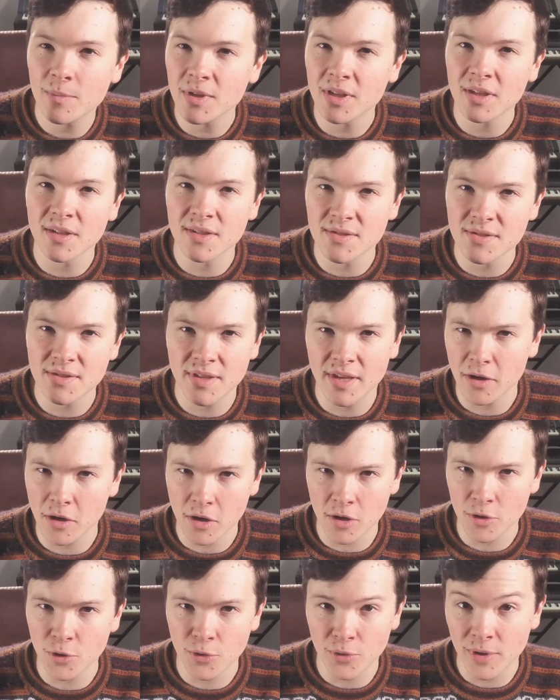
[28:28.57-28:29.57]
because they
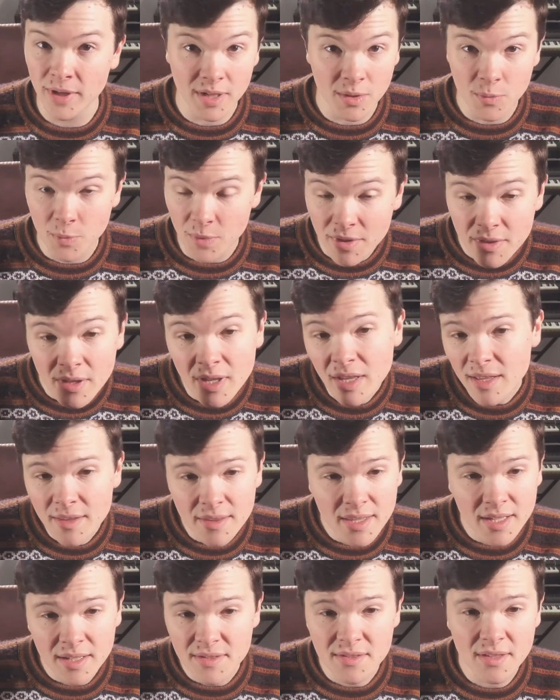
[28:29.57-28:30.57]
are created with
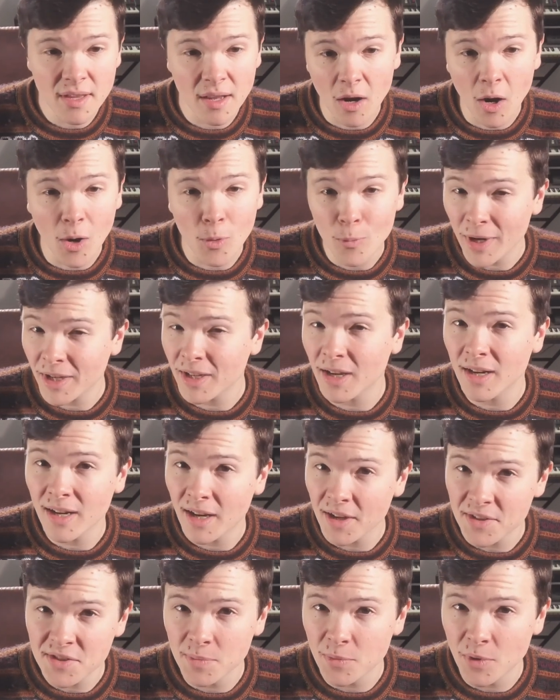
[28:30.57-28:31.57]
things that are
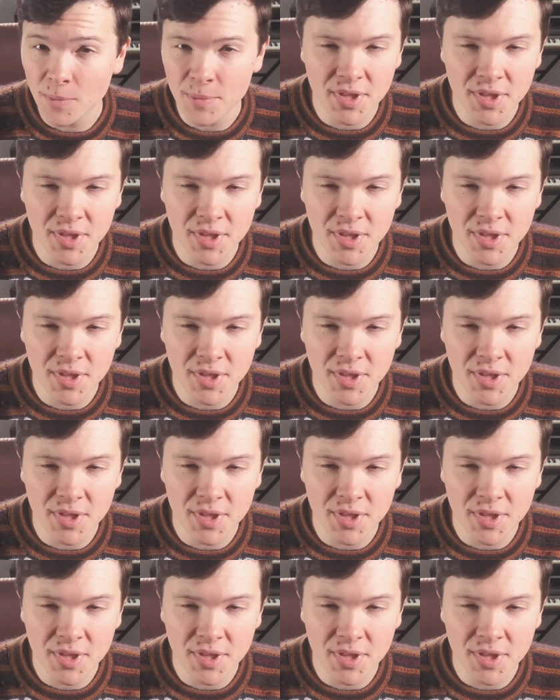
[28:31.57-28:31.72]
recognizable,